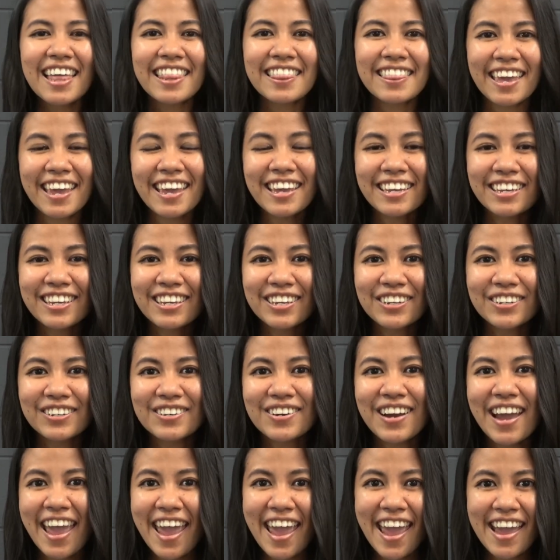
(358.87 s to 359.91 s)
Thank you
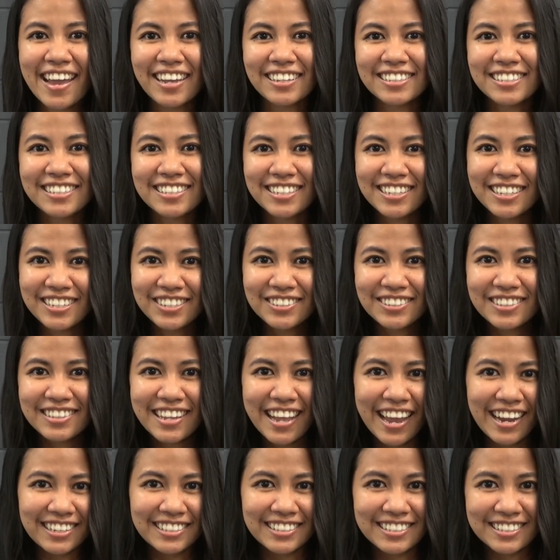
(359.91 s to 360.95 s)
and see you
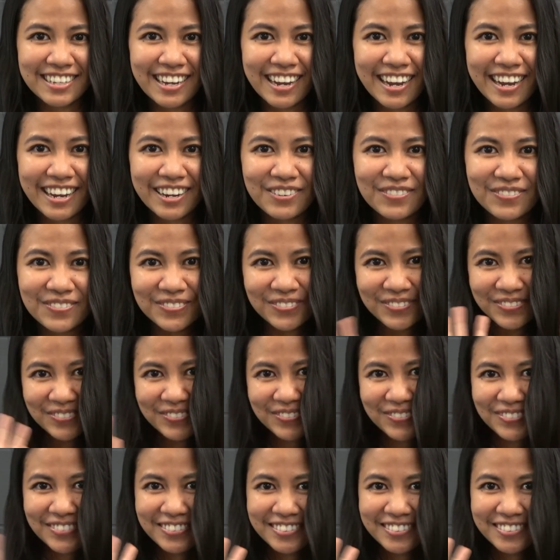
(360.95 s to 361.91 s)
next time.